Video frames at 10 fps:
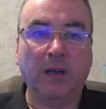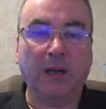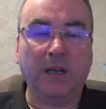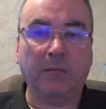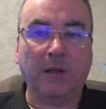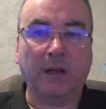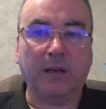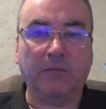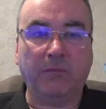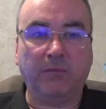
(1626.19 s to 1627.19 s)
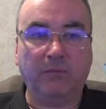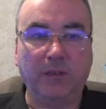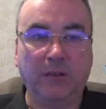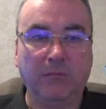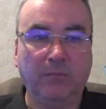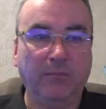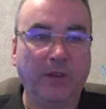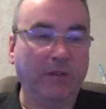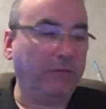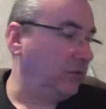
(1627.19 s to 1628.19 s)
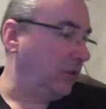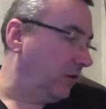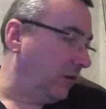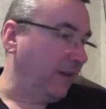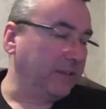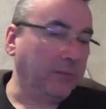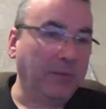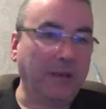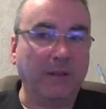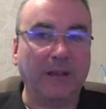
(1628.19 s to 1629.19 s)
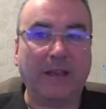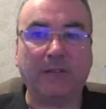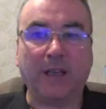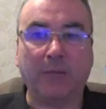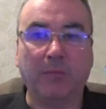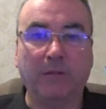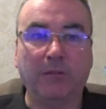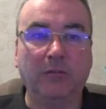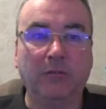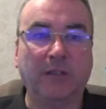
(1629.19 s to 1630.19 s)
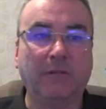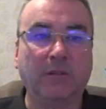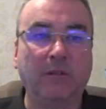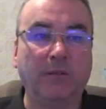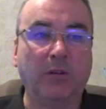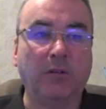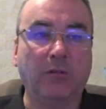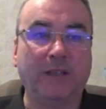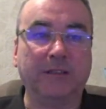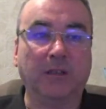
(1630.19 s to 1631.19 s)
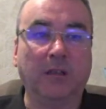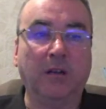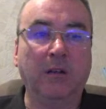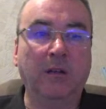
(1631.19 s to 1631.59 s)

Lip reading: and I've still got quite a bit of it left, like, but I've used it for quite a lot